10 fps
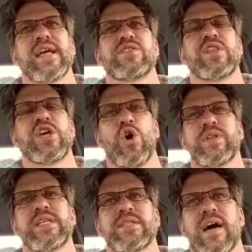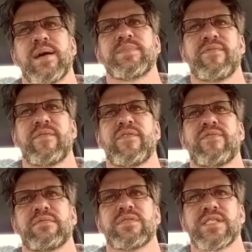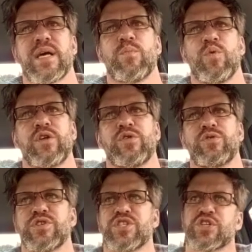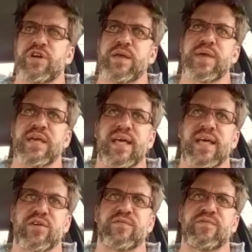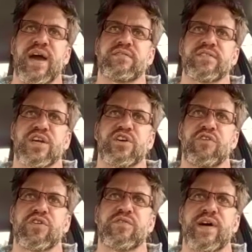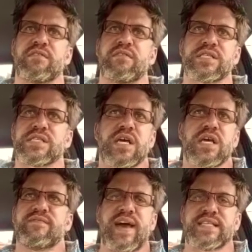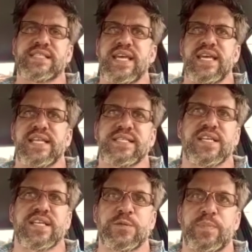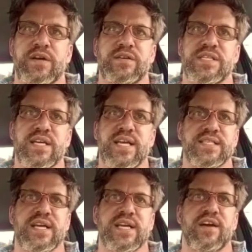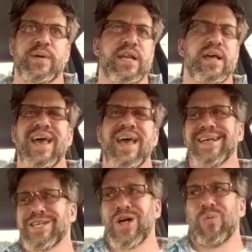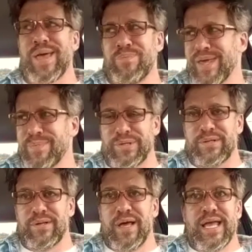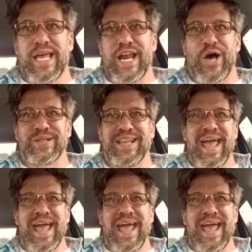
the only times I've ever found someone who's screaming that the coronavirus vaccine is a conspiracy against the government. It's all white people, like